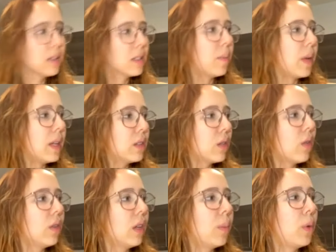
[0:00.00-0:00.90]
Depends
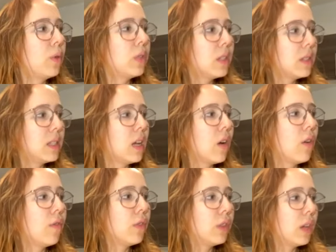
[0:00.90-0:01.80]
on the potency
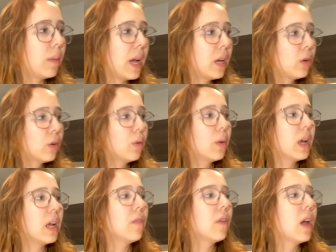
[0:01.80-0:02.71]
of the
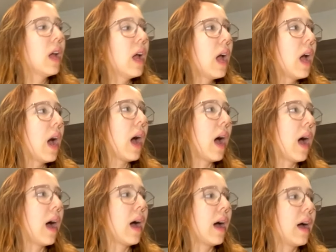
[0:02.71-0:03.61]
microwave
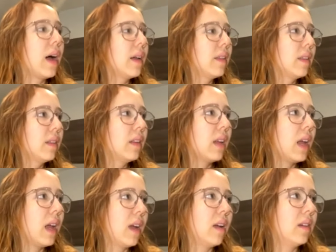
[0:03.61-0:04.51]
and
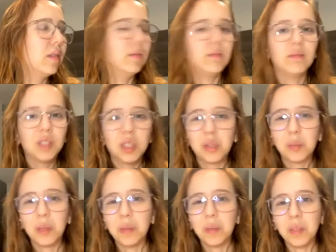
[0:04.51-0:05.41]
just
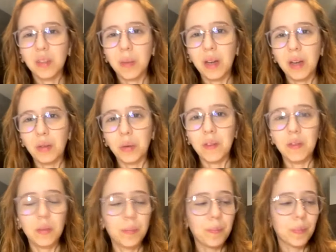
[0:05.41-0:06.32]
pretty much the microwave.
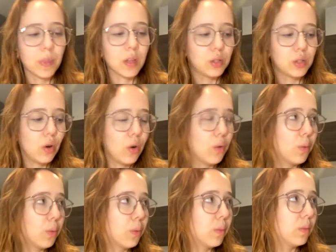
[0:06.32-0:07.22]
So
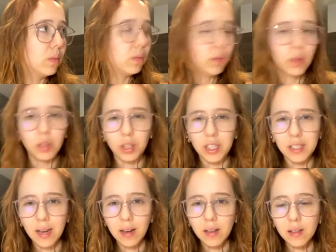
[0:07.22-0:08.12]
30
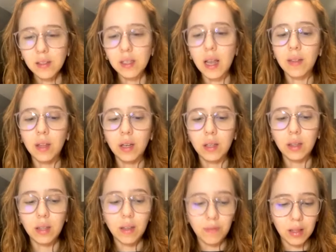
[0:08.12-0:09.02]
seconds, and then
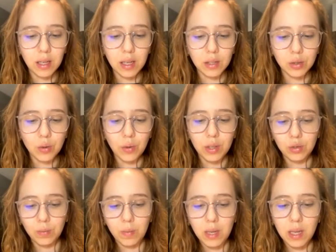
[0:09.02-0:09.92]
the filling is going to
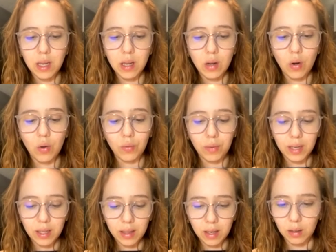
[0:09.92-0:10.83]
be already
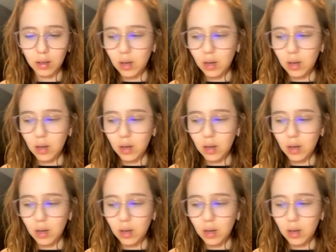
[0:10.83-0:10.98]
there.